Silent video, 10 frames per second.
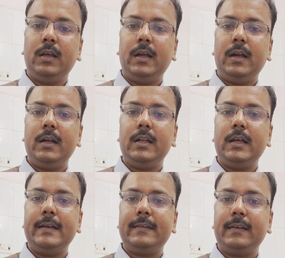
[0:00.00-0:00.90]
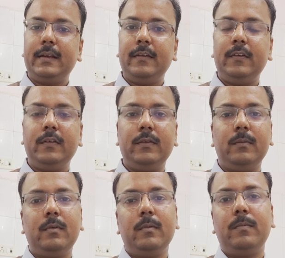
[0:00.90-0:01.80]
And x-rays
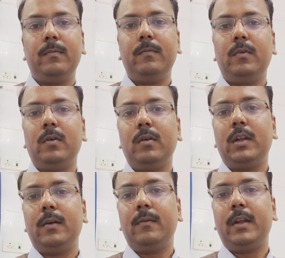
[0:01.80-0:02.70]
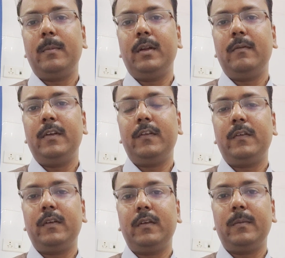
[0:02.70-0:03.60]
for that table,
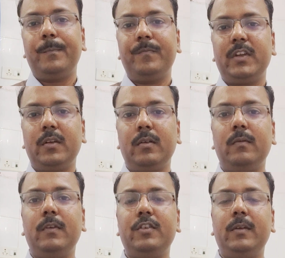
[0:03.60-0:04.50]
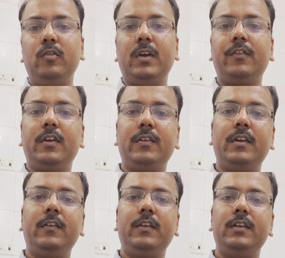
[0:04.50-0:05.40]
which gives you x-rays
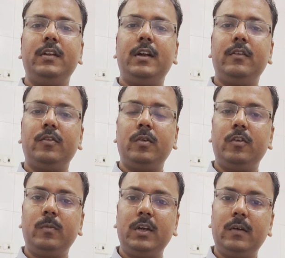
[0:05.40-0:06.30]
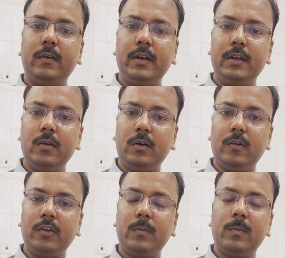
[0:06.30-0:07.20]
and ECG, that is going to be covered in your
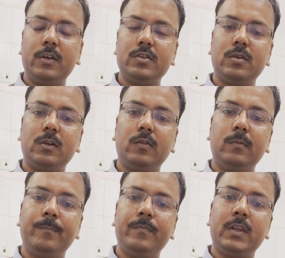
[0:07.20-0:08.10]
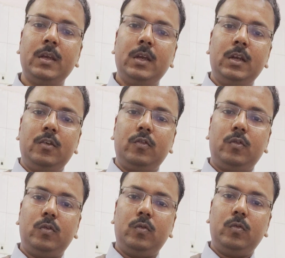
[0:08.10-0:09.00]
OSCE preparation also.
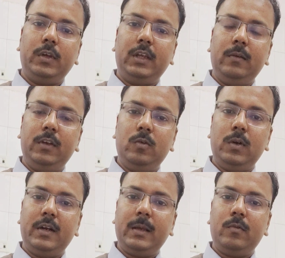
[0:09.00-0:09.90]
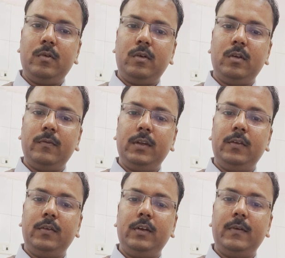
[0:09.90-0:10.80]
So give equal time to all of
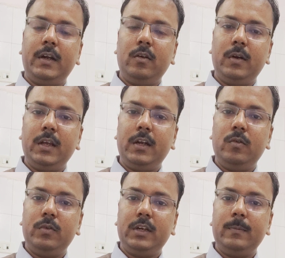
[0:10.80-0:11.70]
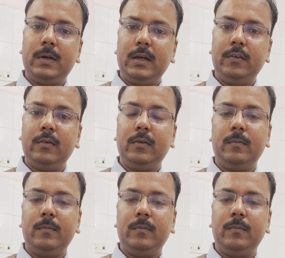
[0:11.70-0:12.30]
these. Divide your day into 3 parts.